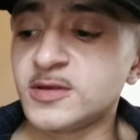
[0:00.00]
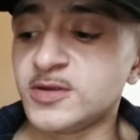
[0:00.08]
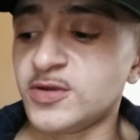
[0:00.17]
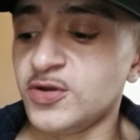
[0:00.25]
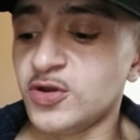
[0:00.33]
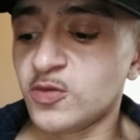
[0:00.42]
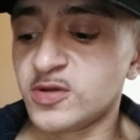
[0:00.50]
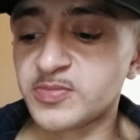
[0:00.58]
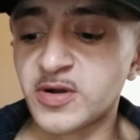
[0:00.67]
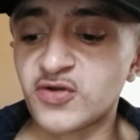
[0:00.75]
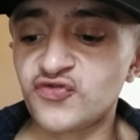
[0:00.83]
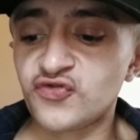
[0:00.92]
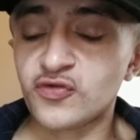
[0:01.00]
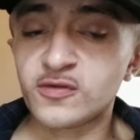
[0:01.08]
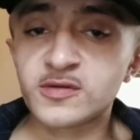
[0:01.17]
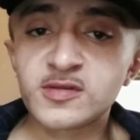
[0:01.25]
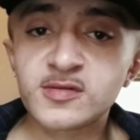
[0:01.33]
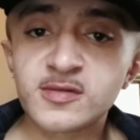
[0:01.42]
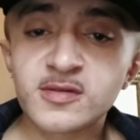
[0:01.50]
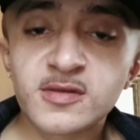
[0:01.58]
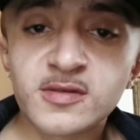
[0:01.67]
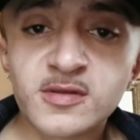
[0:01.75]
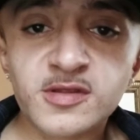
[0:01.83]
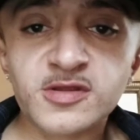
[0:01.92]
respond to
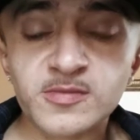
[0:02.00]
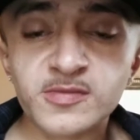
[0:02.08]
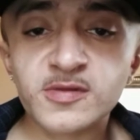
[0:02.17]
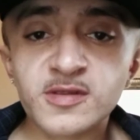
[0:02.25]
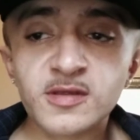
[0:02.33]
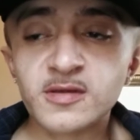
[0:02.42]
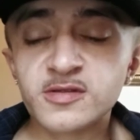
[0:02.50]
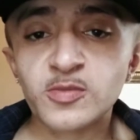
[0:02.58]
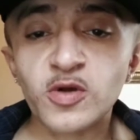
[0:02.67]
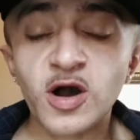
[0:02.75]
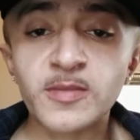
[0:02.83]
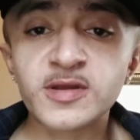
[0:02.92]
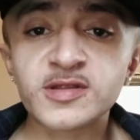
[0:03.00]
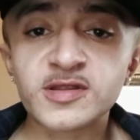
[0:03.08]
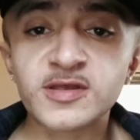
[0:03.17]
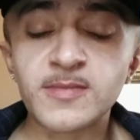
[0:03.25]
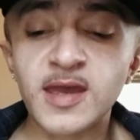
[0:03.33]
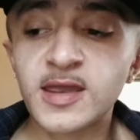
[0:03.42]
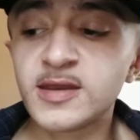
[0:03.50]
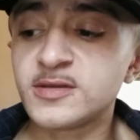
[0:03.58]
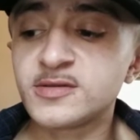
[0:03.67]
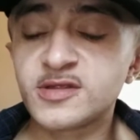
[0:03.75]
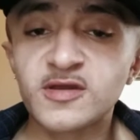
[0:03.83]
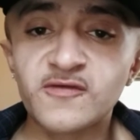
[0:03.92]
some comments he made
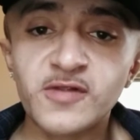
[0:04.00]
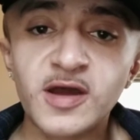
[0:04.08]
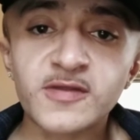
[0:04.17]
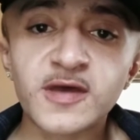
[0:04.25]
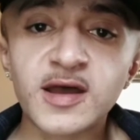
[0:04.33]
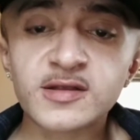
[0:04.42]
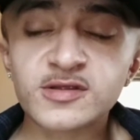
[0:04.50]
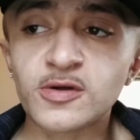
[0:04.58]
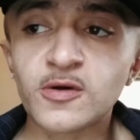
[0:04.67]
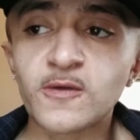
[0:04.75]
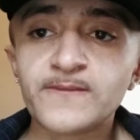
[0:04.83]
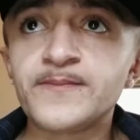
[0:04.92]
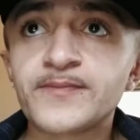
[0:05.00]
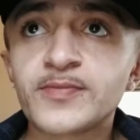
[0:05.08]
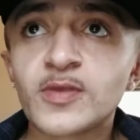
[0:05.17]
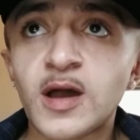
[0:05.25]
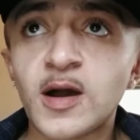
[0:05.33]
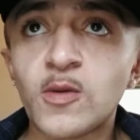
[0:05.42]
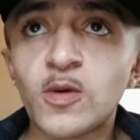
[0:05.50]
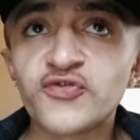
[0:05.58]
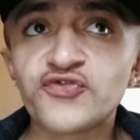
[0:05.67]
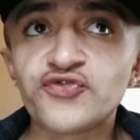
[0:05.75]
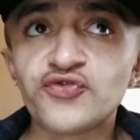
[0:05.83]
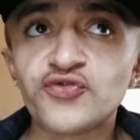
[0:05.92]
and stuff like that. So I
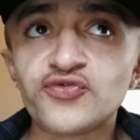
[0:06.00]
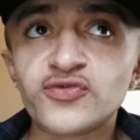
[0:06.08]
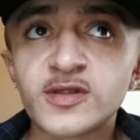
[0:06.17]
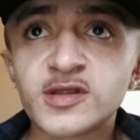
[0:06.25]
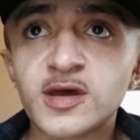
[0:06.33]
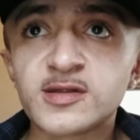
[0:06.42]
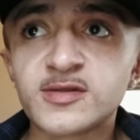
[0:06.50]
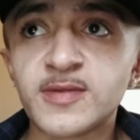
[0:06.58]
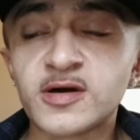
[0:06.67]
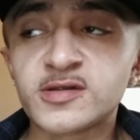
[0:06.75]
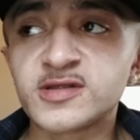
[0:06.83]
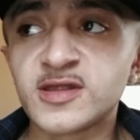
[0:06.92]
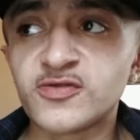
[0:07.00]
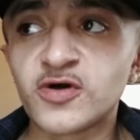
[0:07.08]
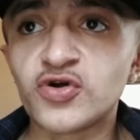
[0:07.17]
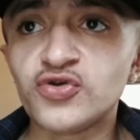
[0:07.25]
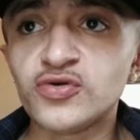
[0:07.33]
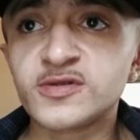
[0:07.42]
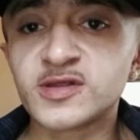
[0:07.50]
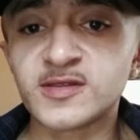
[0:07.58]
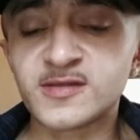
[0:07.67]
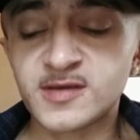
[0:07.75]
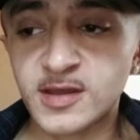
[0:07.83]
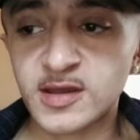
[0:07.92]
want to discuss about synthol use in
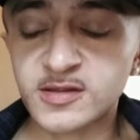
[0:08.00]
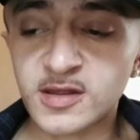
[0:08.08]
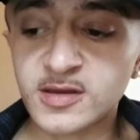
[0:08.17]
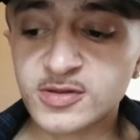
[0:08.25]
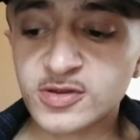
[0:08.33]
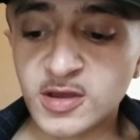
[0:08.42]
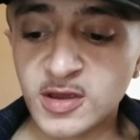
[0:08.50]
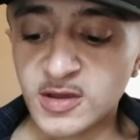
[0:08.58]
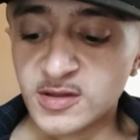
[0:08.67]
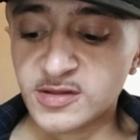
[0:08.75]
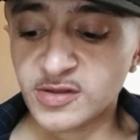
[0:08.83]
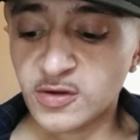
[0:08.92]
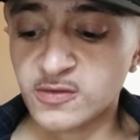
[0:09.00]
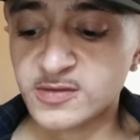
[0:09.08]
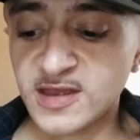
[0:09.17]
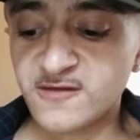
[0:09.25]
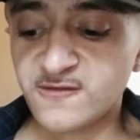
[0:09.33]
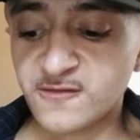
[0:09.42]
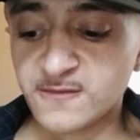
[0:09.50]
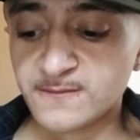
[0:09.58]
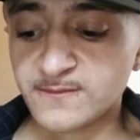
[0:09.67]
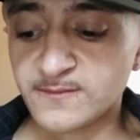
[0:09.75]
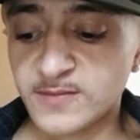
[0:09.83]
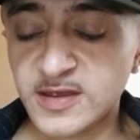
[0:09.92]
today's age. So Dave
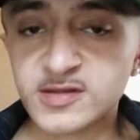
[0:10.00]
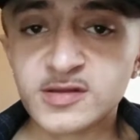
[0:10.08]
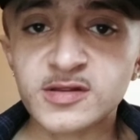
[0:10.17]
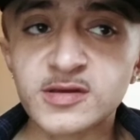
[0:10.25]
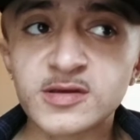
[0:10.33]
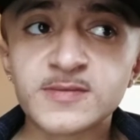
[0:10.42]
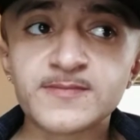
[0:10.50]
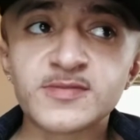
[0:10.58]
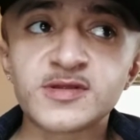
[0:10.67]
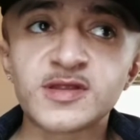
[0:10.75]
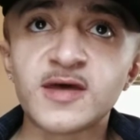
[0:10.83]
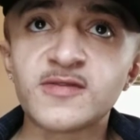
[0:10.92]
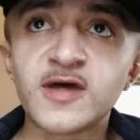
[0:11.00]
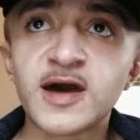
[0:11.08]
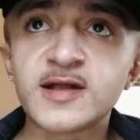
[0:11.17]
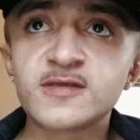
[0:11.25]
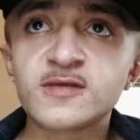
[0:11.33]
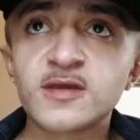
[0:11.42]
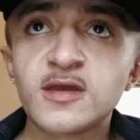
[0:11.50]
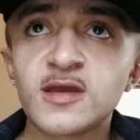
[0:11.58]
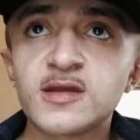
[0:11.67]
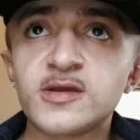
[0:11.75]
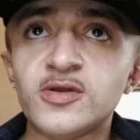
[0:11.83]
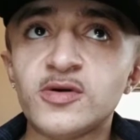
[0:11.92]
basically said that,
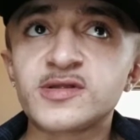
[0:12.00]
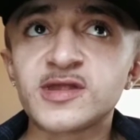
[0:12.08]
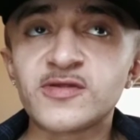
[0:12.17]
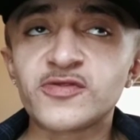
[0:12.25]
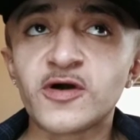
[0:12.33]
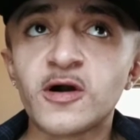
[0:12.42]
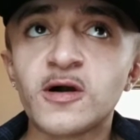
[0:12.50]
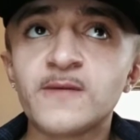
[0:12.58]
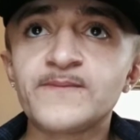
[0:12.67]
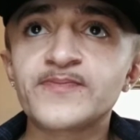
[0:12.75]
synthol